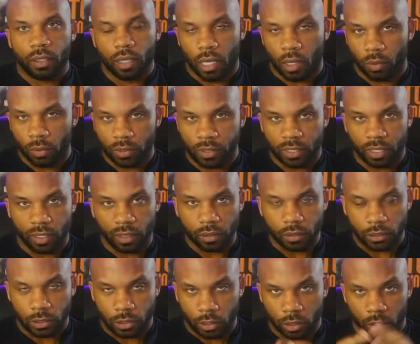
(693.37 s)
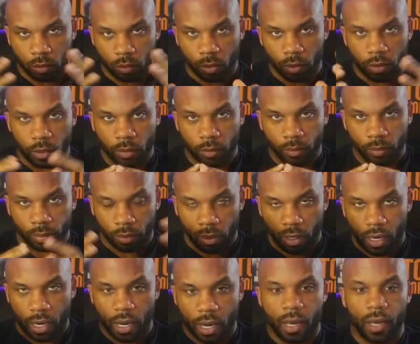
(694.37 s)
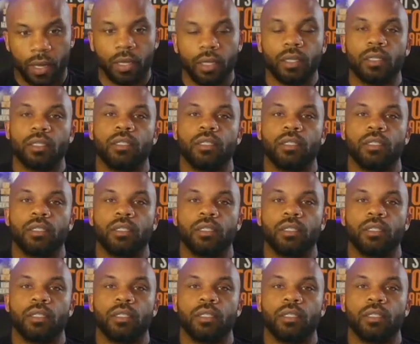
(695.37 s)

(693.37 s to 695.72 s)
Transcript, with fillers: I would say, general and broad